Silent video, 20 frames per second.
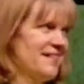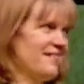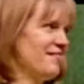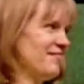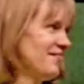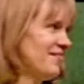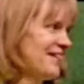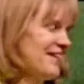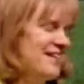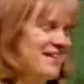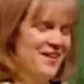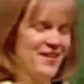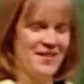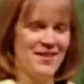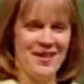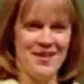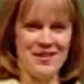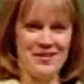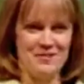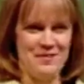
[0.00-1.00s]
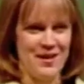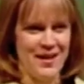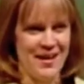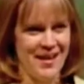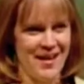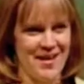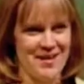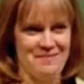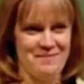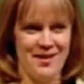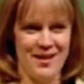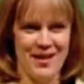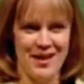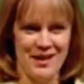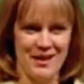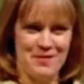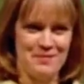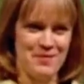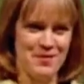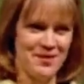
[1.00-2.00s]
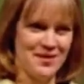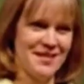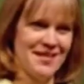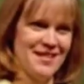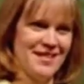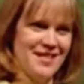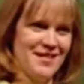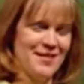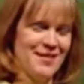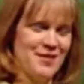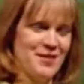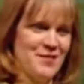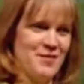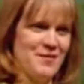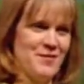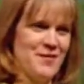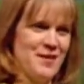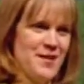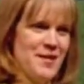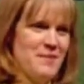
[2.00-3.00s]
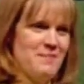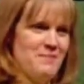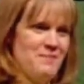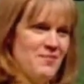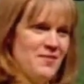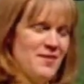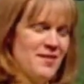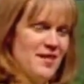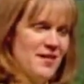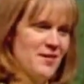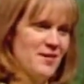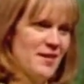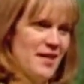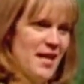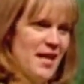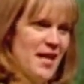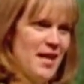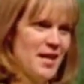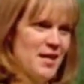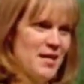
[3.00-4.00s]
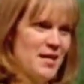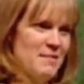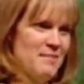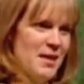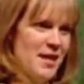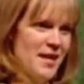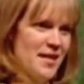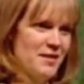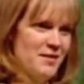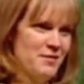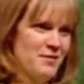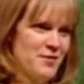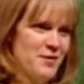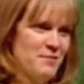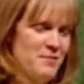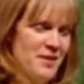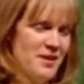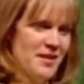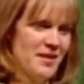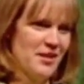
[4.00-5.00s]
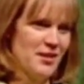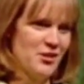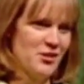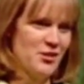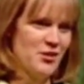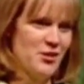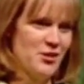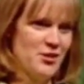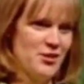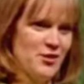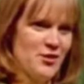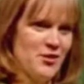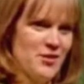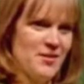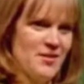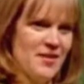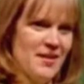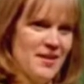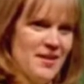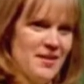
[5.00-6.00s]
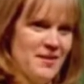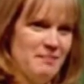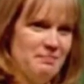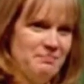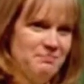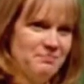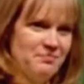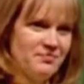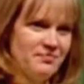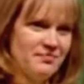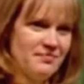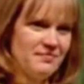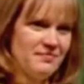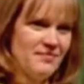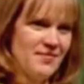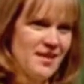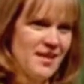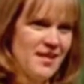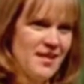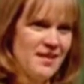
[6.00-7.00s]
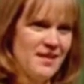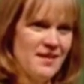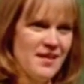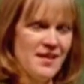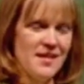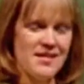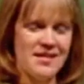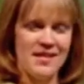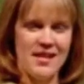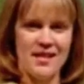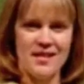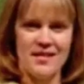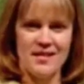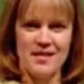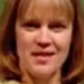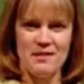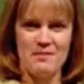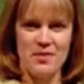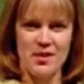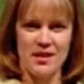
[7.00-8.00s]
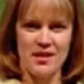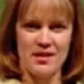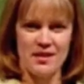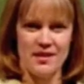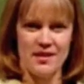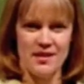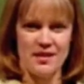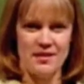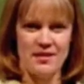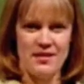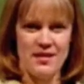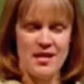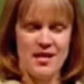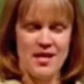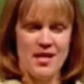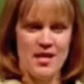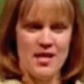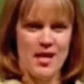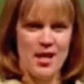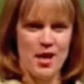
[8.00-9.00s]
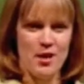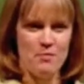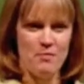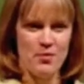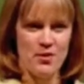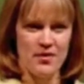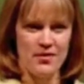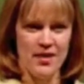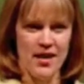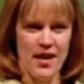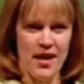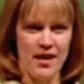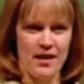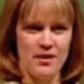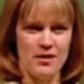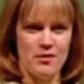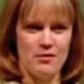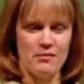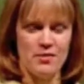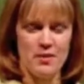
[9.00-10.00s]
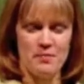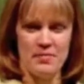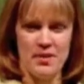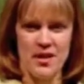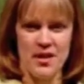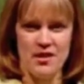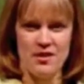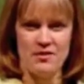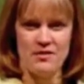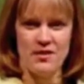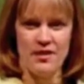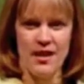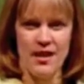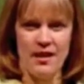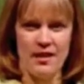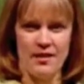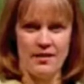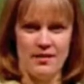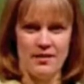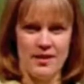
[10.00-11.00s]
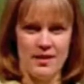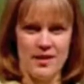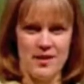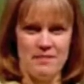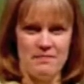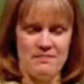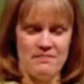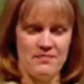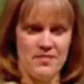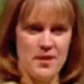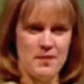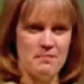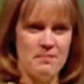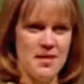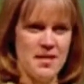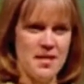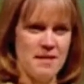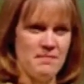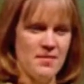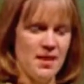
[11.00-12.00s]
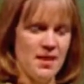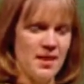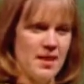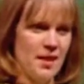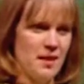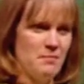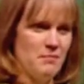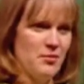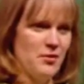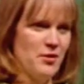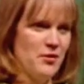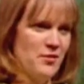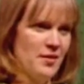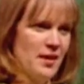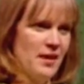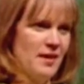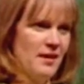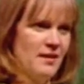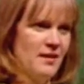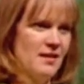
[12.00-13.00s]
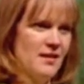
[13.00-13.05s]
that's way out of my expertise. So there's a handyman group at this church that they sent someone to help with that, who repaired that, the beam that had broken.